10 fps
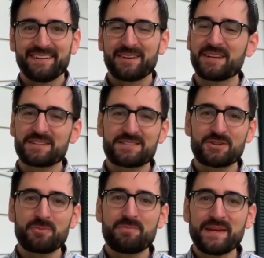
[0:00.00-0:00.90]
And yet
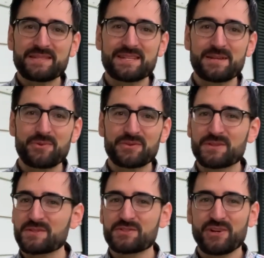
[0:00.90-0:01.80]
so busy with
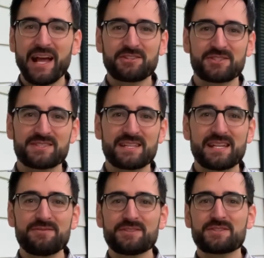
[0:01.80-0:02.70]
distractions and
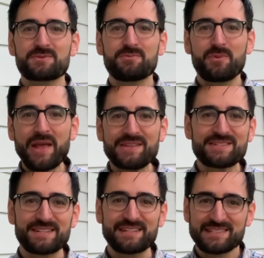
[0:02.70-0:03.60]
even just
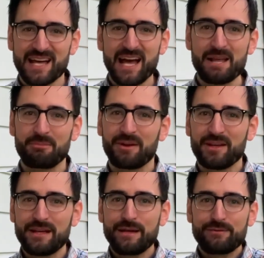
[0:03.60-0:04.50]
wasting time,
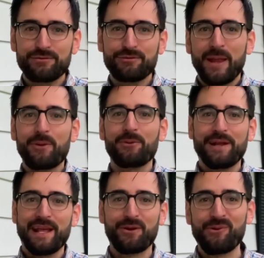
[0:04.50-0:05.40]

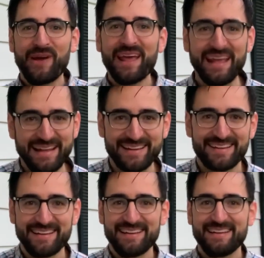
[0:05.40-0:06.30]
frittering it away
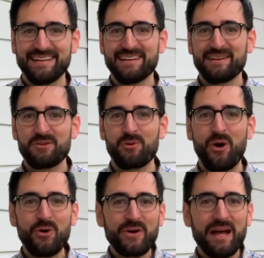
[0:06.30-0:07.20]
through
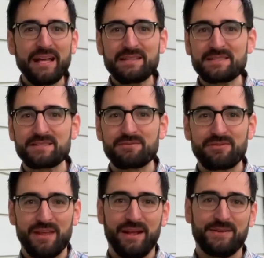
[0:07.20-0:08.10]
all kinds of
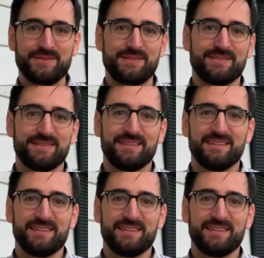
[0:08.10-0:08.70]
things.